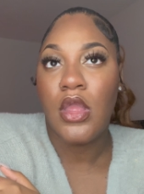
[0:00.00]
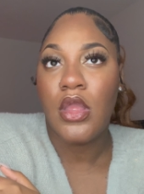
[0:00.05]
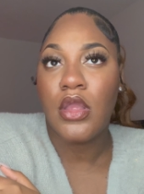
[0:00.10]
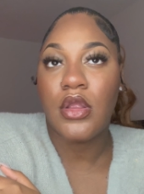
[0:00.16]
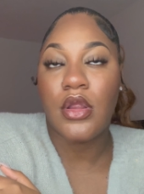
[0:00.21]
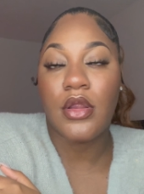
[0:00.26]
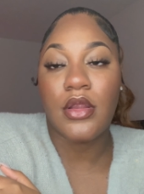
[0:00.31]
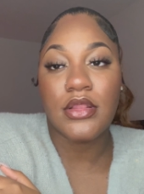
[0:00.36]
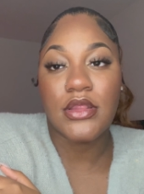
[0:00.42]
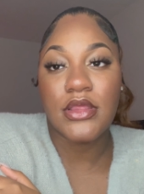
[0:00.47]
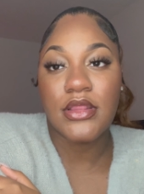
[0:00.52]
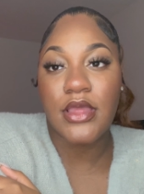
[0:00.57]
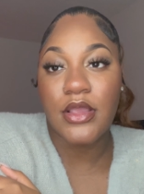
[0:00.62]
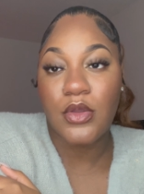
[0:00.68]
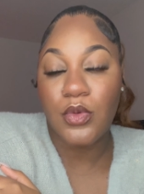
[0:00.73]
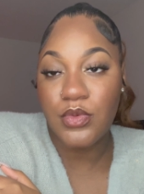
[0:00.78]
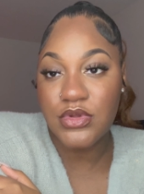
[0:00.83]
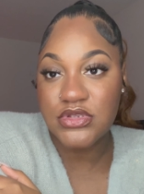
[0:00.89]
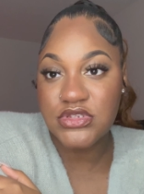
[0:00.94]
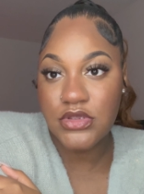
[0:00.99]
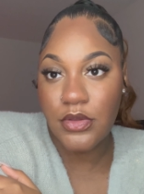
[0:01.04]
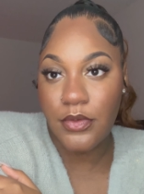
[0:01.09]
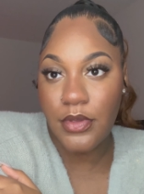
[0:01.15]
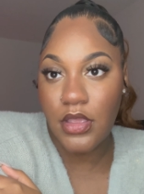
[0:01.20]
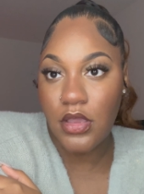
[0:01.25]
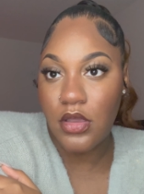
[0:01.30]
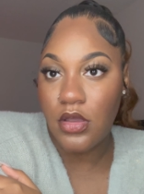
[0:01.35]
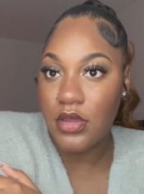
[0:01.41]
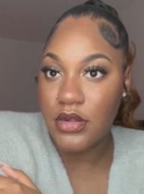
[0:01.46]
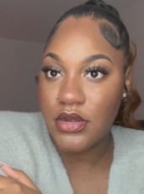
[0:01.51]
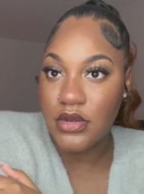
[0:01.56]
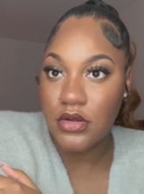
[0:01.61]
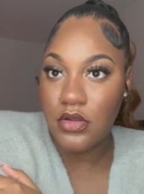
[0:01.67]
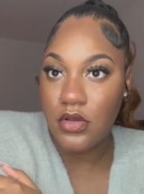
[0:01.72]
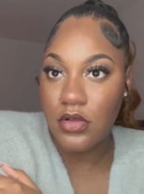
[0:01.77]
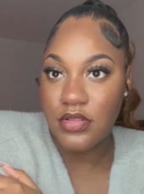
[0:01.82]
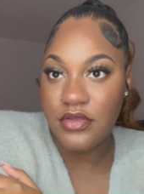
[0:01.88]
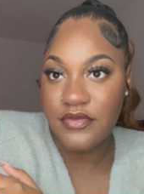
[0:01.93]
currently like what's going on and
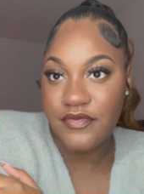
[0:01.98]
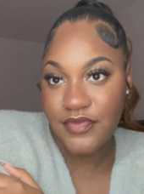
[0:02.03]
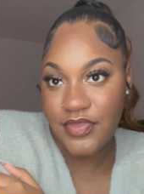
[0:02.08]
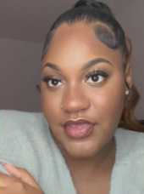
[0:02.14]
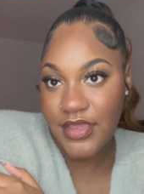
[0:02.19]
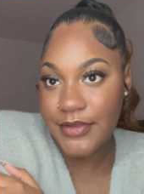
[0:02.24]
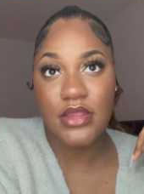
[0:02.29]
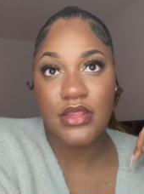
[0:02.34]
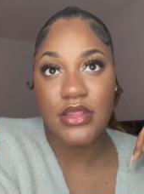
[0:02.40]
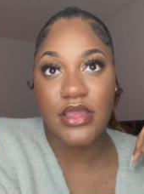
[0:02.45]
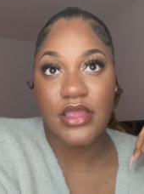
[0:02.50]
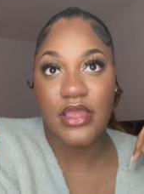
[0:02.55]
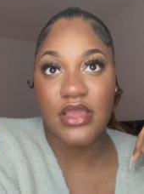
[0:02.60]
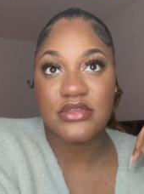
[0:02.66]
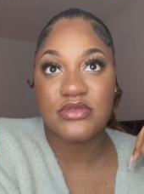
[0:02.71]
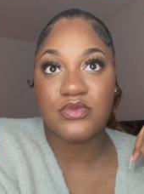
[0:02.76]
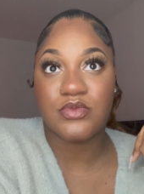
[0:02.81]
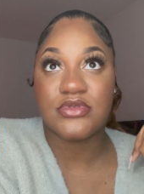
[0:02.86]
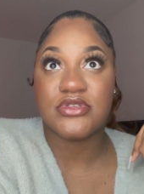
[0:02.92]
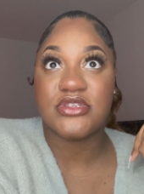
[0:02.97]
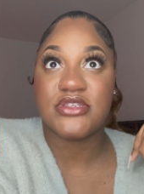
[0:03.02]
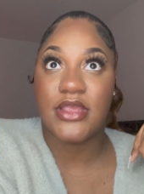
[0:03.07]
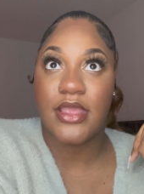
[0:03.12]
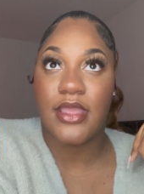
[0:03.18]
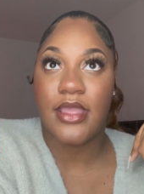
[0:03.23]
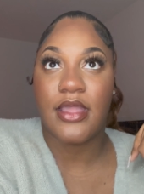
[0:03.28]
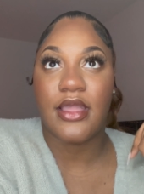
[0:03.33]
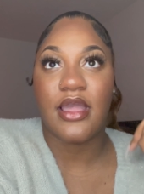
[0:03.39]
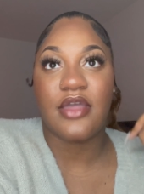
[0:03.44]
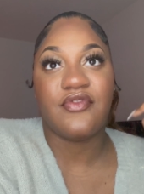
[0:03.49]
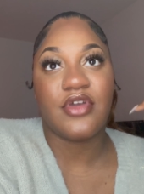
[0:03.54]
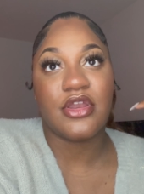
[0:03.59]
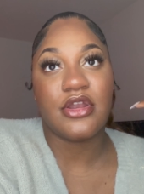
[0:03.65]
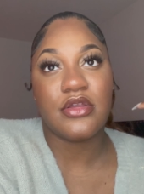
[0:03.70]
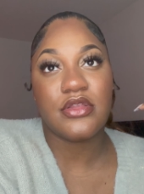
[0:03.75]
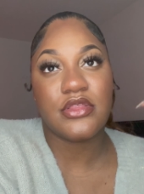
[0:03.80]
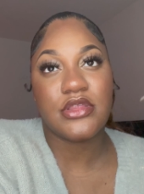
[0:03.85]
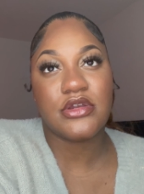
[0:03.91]
all of that like i was saying i found
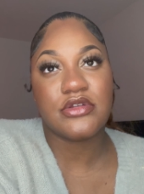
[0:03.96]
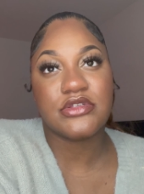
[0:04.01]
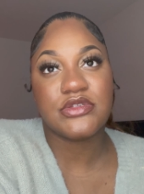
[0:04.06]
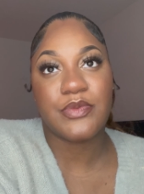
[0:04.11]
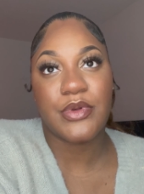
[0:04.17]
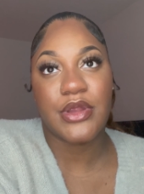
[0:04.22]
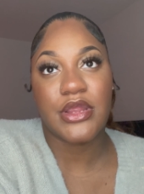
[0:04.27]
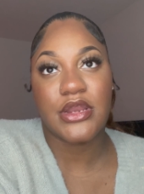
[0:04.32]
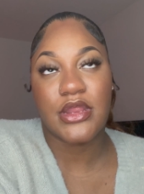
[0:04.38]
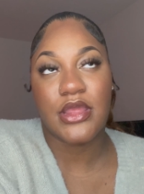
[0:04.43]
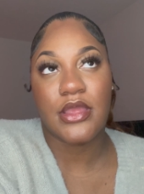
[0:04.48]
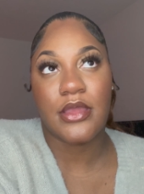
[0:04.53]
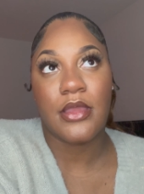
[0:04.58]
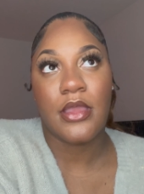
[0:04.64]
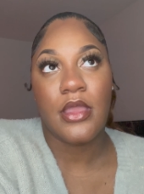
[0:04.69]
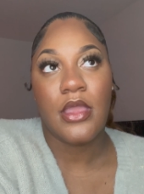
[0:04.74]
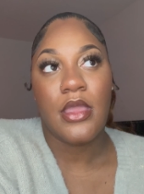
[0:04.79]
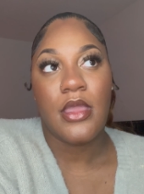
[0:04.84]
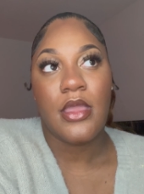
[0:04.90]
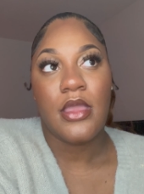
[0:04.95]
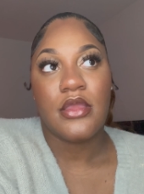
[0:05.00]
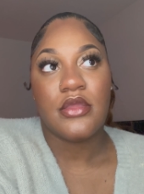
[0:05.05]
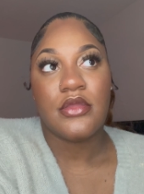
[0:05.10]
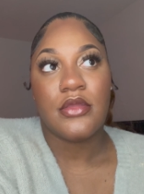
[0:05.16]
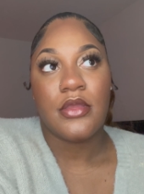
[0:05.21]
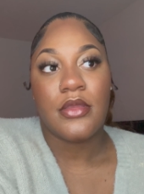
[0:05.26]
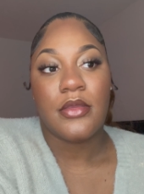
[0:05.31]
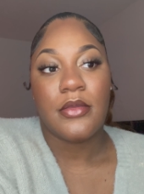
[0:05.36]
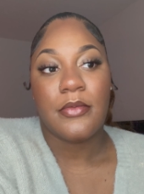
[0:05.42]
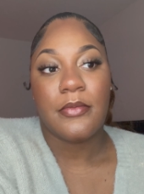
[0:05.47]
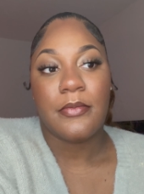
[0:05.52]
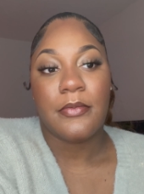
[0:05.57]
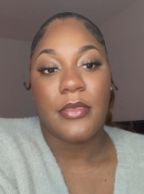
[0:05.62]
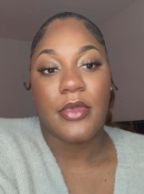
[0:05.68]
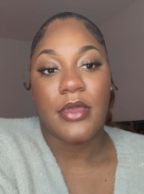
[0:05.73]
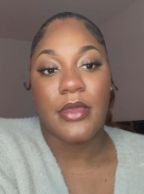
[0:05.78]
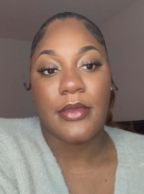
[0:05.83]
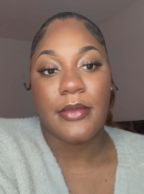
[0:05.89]
out that i was pregnant
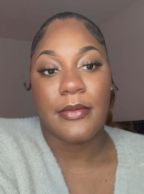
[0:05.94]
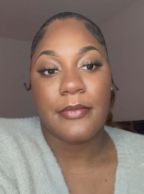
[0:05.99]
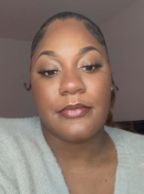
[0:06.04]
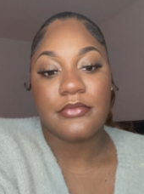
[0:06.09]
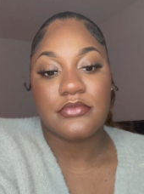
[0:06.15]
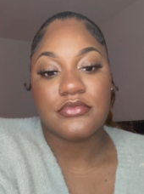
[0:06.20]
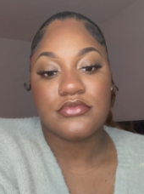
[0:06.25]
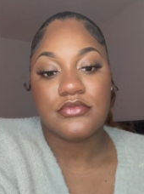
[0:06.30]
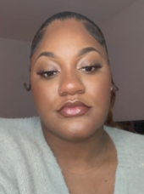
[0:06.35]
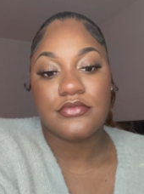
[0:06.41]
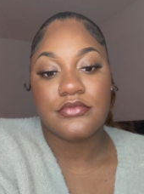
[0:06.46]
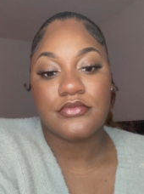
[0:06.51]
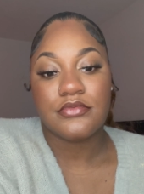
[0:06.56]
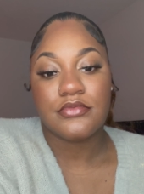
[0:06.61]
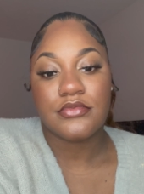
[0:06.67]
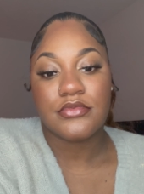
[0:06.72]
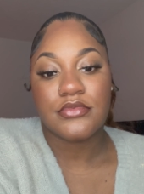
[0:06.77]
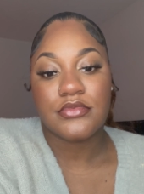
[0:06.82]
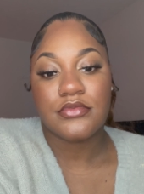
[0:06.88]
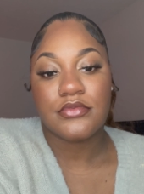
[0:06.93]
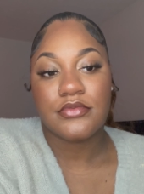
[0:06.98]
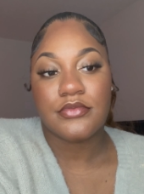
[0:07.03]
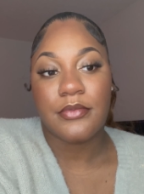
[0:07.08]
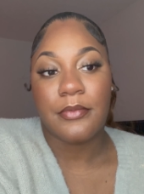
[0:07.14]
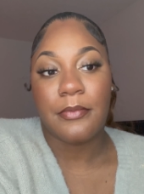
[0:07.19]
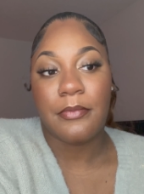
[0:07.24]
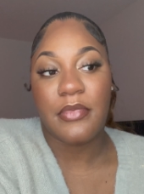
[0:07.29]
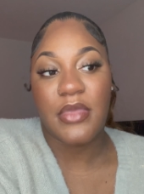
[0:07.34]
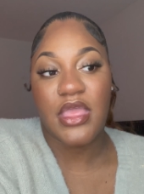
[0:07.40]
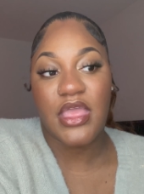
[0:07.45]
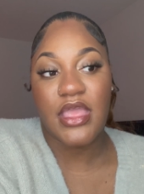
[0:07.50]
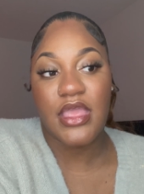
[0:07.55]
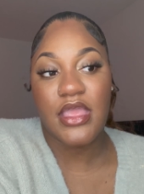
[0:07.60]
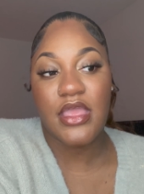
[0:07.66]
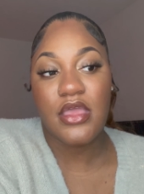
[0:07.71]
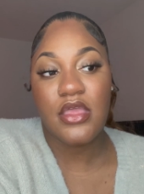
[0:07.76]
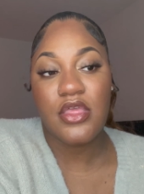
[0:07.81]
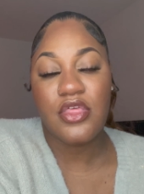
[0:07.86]
um
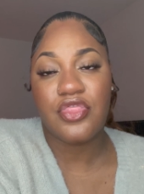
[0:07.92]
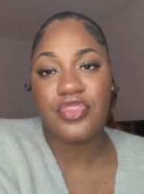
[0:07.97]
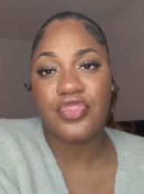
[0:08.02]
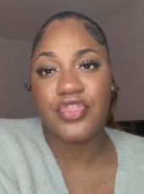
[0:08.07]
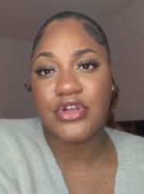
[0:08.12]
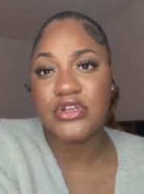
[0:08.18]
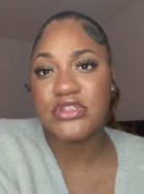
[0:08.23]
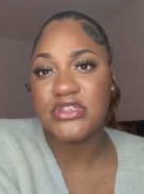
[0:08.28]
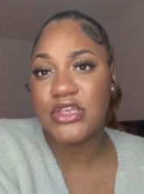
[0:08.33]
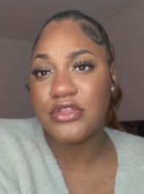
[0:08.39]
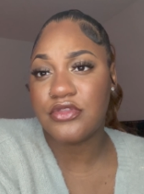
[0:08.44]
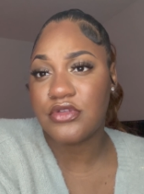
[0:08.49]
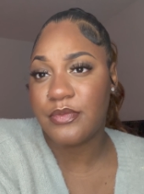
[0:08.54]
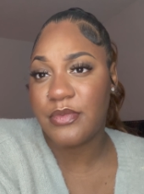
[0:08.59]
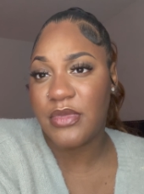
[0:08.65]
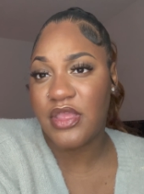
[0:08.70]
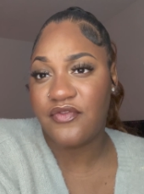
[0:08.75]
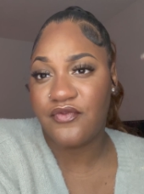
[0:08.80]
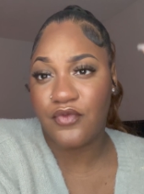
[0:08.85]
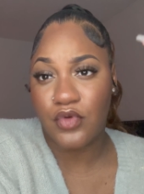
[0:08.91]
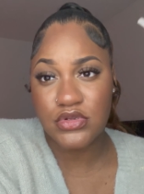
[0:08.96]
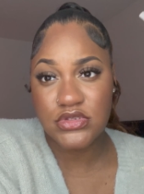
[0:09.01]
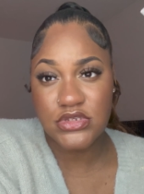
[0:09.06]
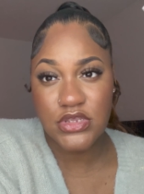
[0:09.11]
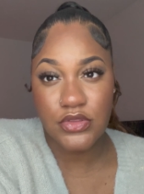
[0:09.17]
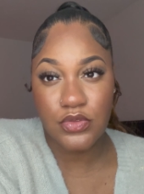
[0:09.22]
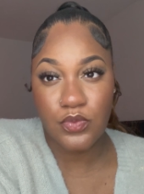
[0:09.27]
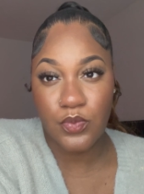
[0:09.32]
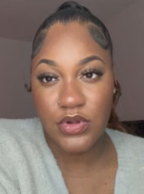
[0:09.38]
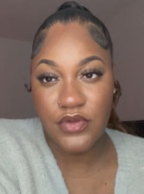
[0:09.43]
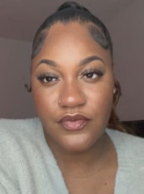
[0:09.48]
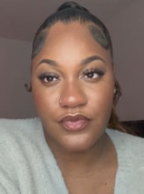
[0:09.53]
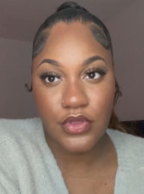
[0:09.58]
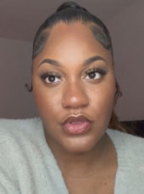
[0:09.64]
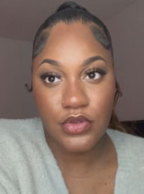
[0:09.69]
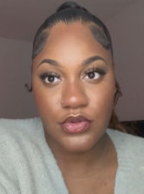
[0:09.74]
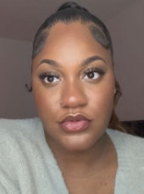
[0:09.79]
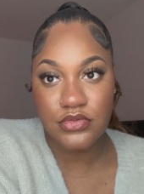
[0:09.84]
may 13th or may 14th one of
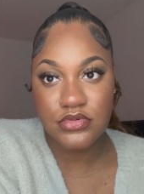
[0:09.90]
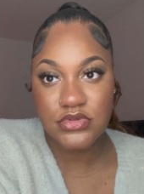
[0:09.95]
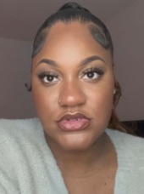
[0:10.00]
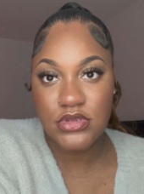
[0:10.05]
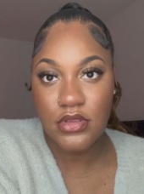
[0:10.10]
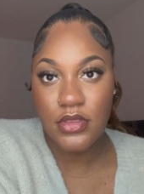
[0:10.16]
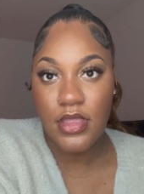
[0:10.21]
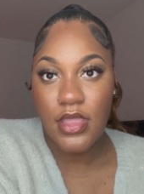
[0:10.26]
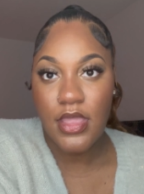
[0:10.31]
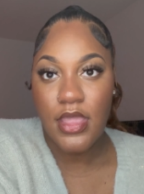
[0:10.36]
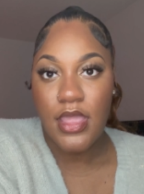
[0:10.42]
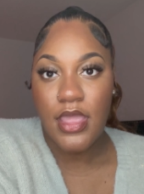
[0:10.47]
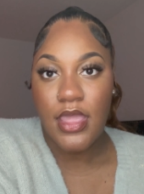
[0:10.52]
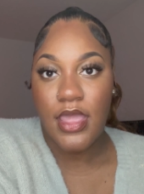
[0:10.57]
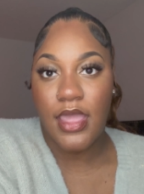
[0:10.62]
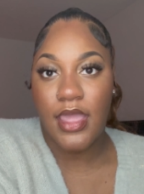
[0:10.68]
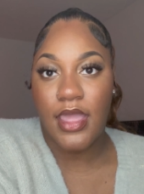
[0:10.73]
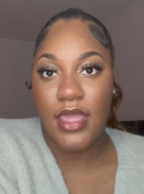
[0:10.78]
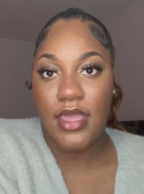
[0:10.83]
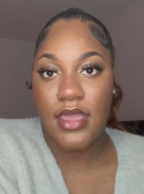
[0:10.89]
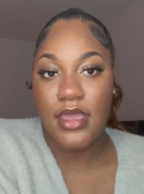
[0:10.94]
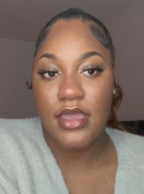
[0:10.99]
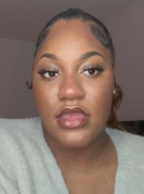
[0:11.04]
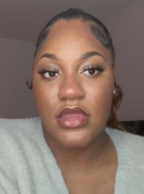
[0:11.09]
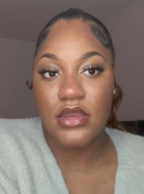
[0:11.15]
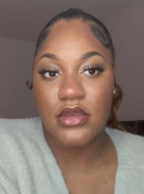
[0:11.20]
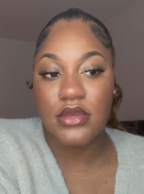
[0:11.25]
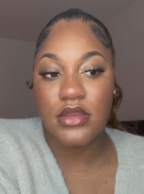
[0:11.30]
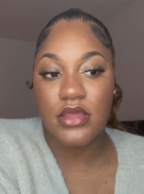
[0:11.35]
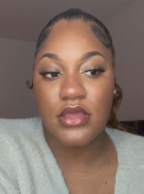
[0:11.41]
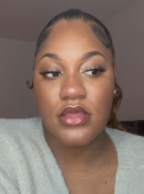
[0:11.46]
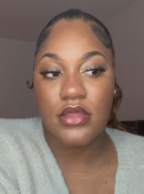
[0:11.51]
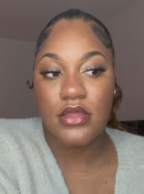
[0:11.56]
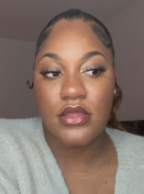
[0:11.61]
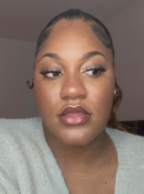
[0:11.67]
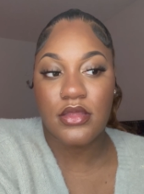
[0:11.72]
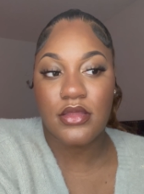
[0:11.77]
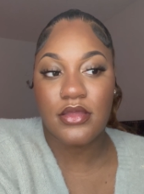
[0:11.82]
those and
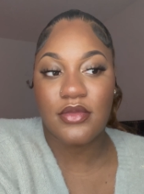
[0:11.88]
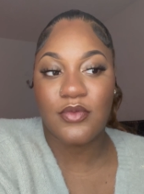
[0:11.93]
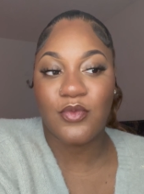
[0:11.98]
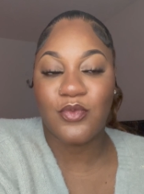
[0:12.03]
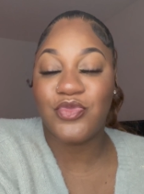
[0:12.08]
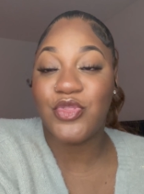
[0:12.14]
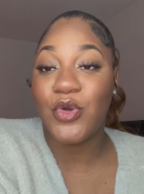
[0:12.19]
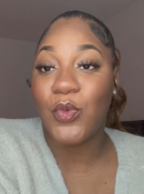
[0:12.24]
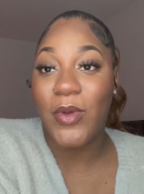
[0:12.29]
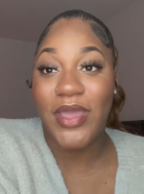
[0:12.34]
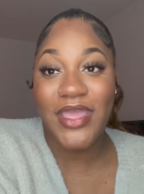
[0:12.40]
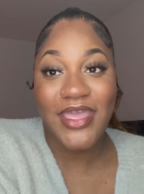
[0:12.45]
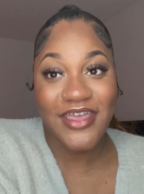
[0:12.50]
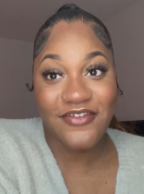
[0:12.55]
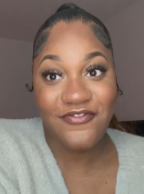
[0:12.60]
the way i